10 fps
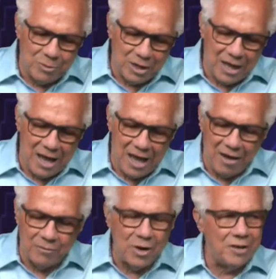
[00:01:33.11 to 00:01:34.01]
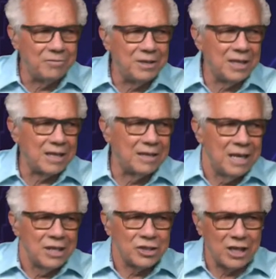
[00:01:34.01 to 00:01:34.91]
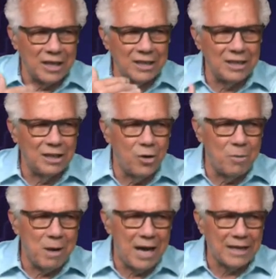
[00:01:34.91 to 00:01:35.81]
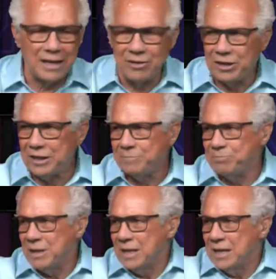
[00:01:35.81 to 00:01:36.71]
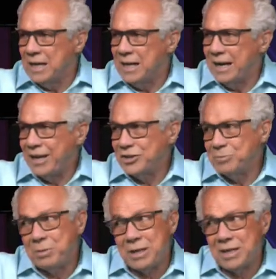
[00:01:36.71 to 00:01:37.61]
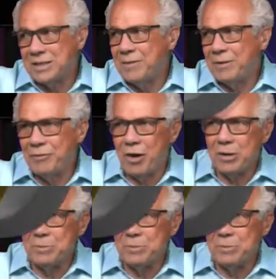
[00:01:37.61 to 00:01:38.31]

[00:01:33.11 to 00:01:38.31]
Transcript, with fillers: What do you have? Well, you got a slightly lower market out here. Uh, S&P doesn't have any volume